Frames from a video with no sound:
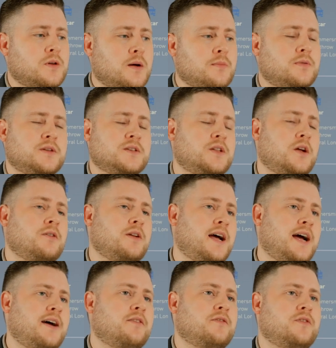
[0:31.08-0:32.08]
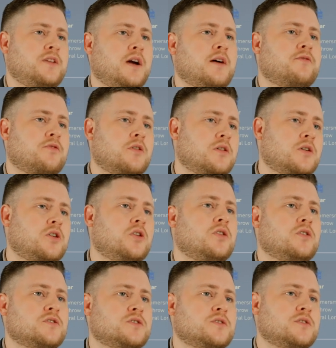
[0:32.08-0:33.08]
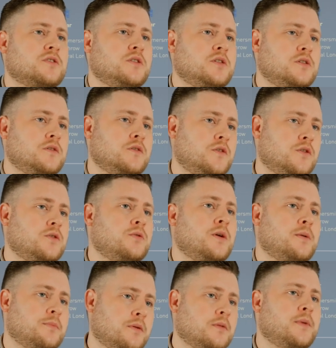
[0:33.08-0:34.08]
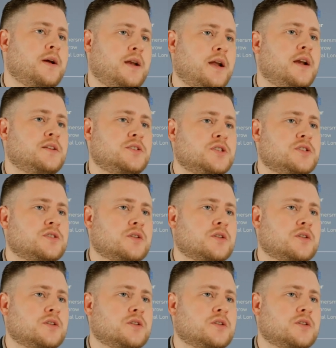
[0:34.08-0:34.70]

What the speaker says: companies don't have the upfront cost to implement energy